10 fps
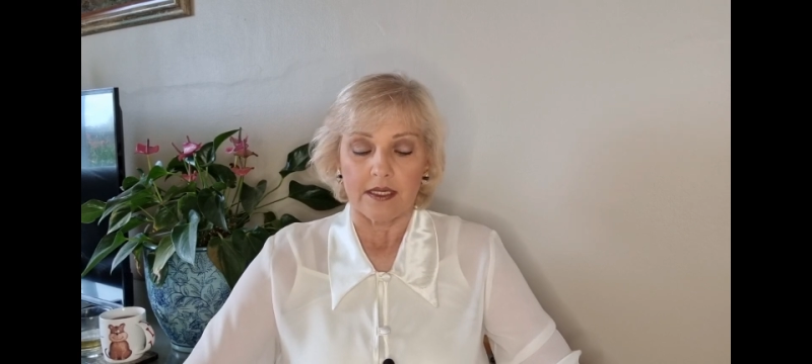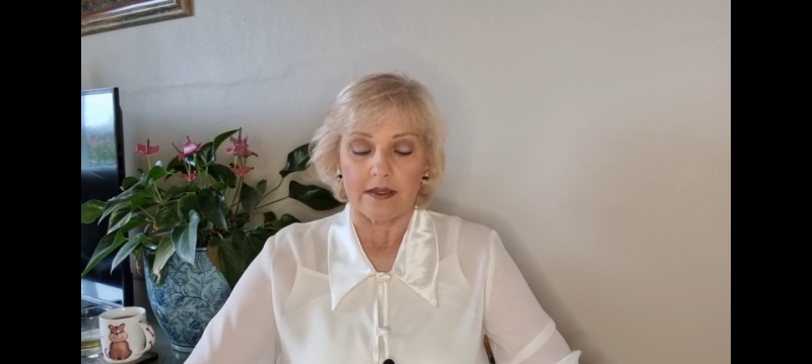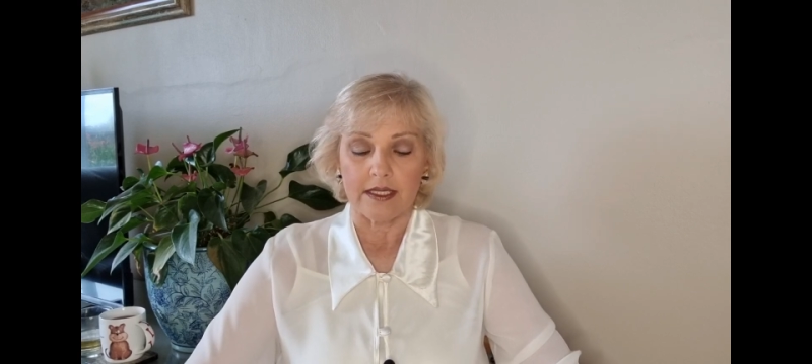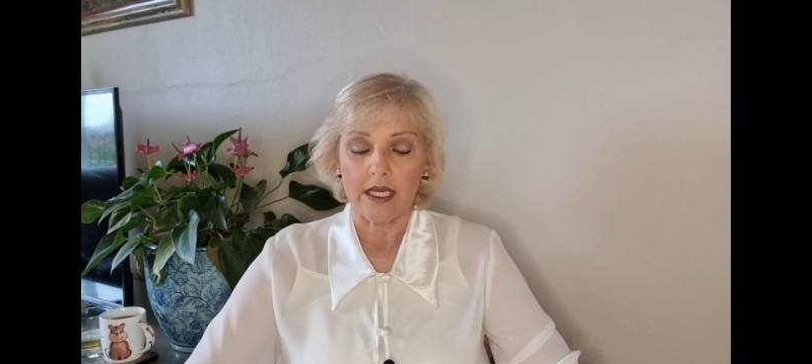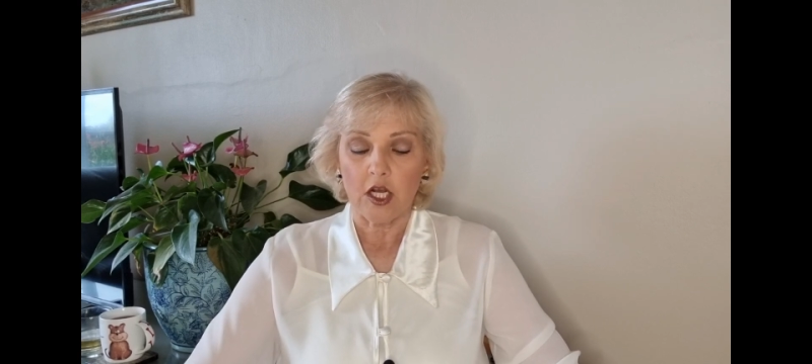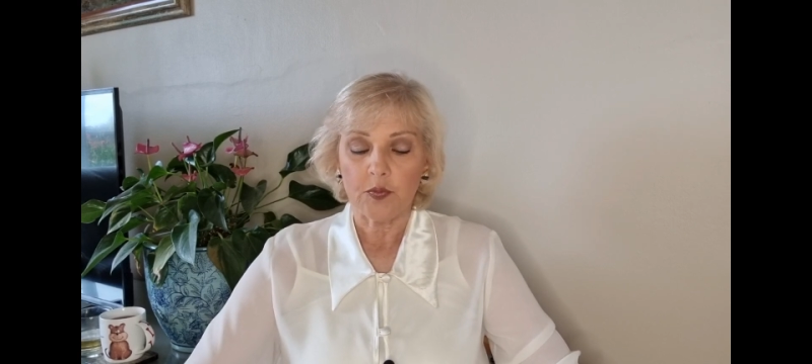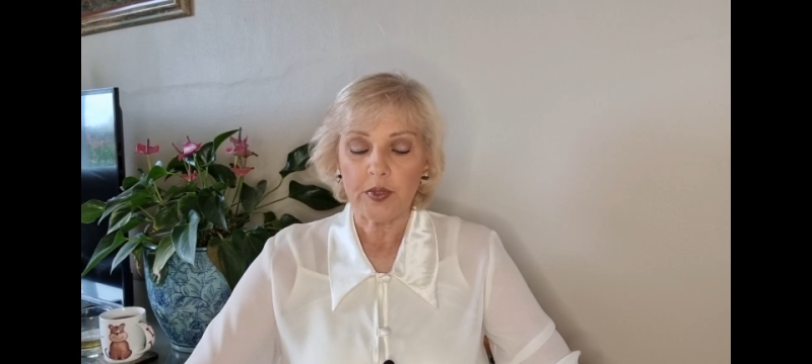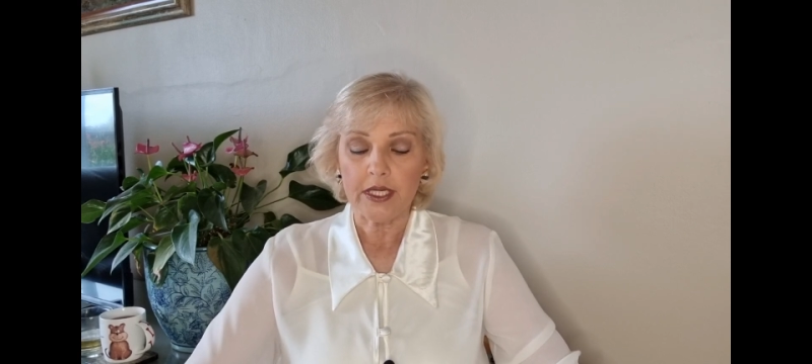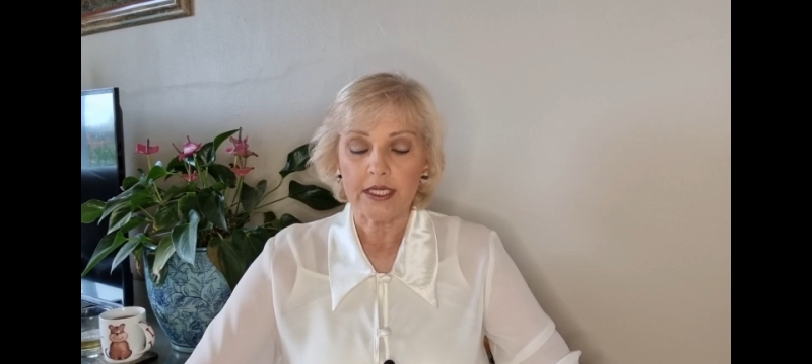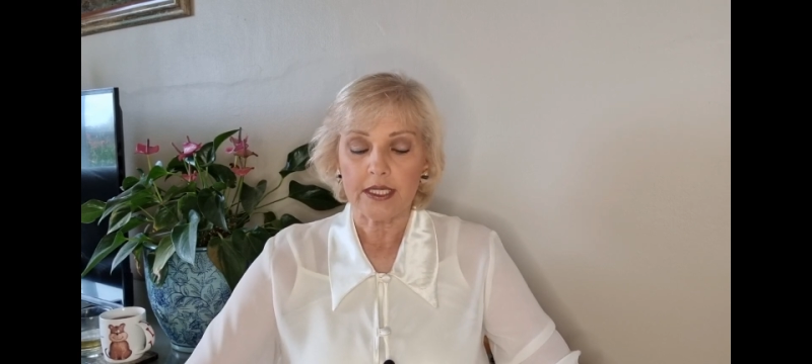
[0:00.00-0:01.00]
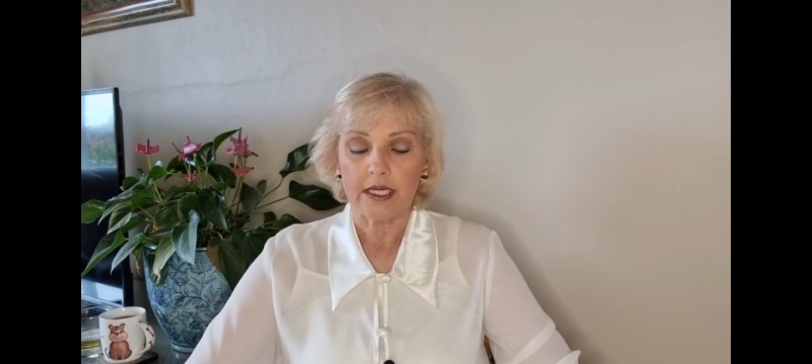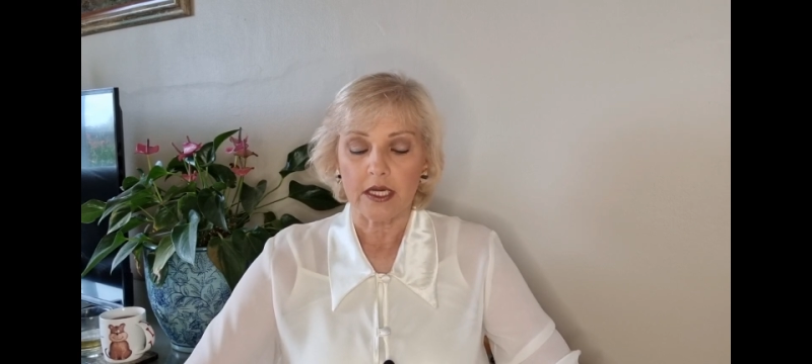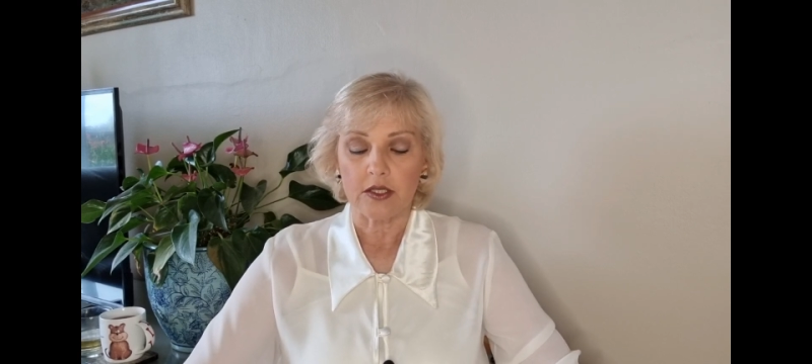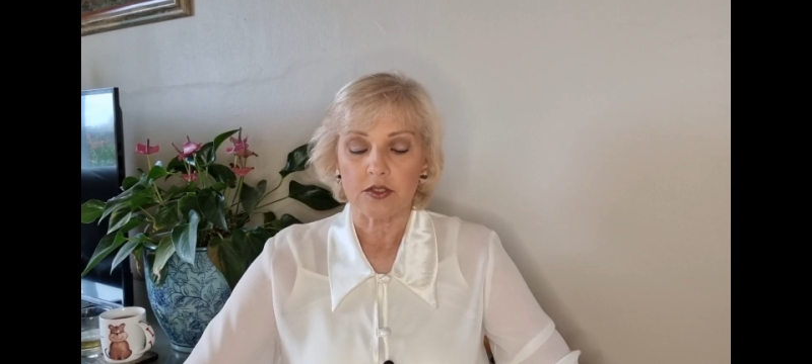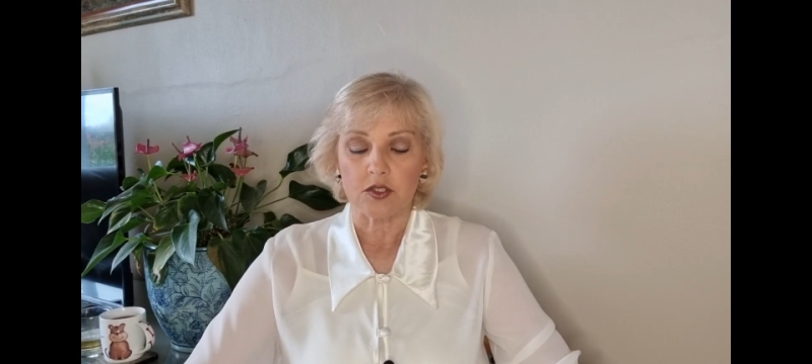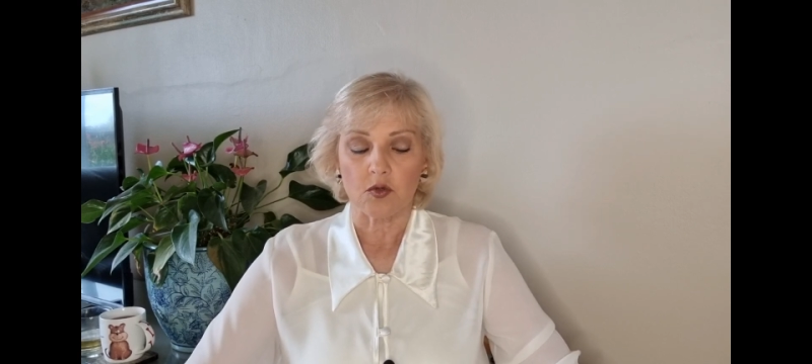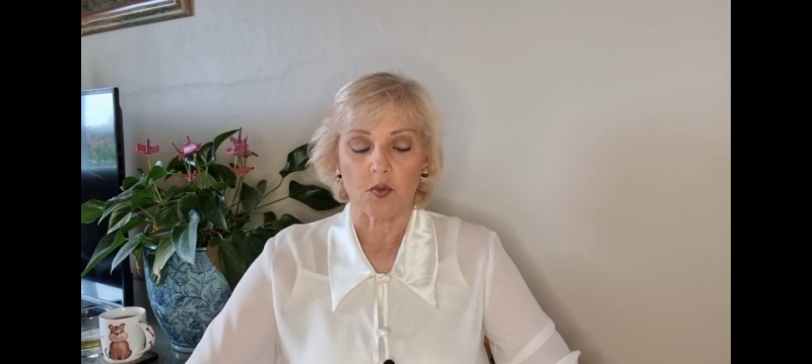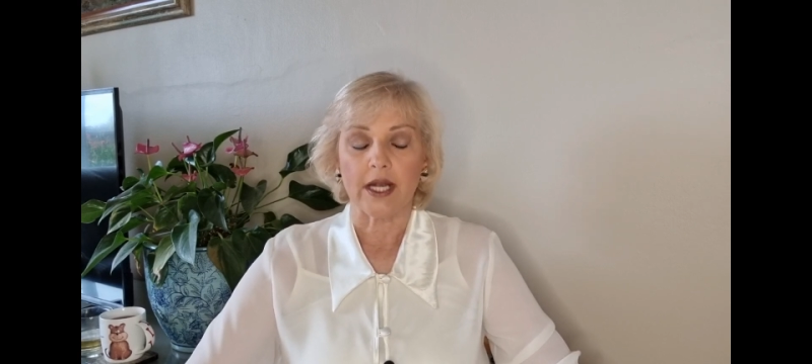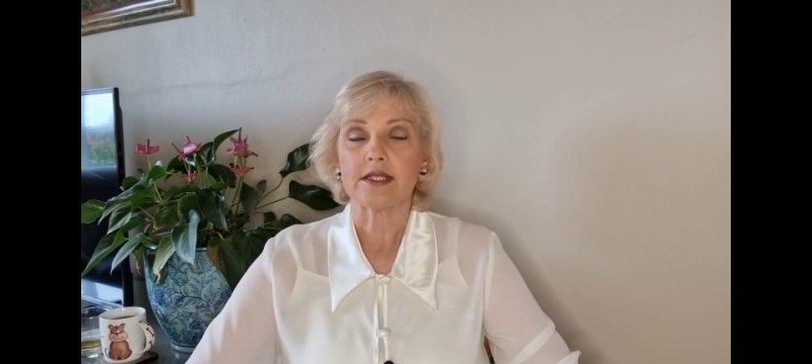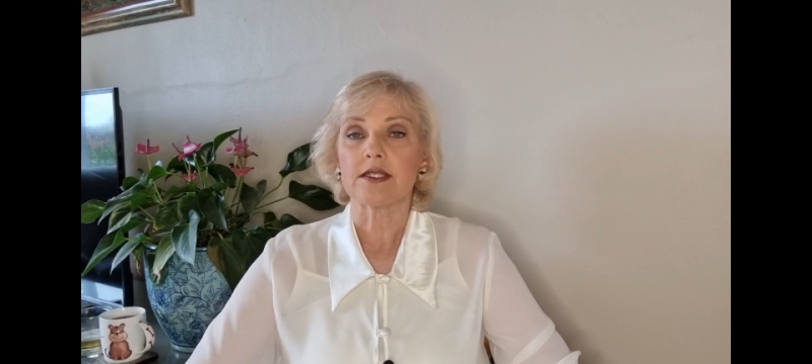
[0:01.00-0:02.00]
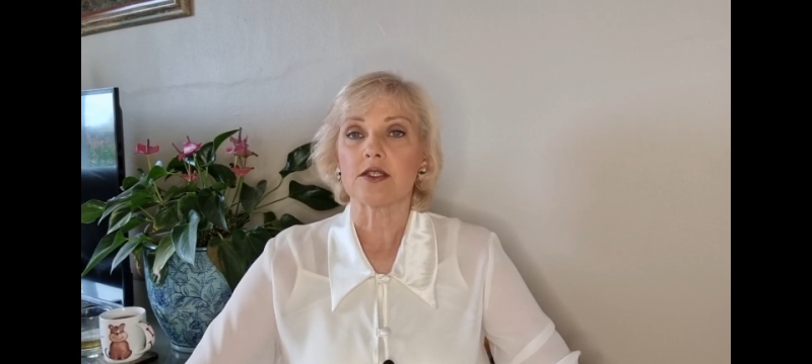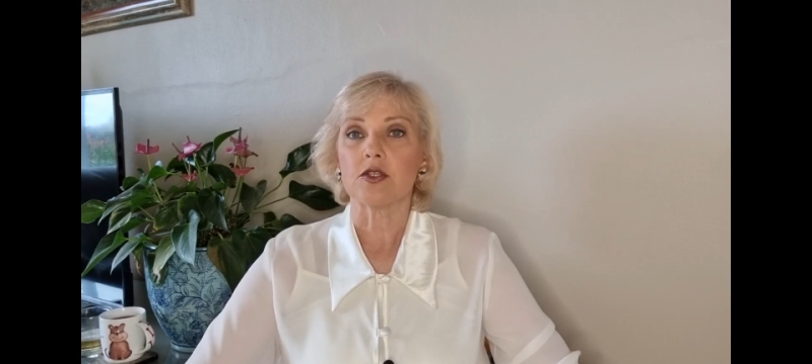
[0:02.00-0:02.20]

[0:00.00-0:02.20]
that open and close once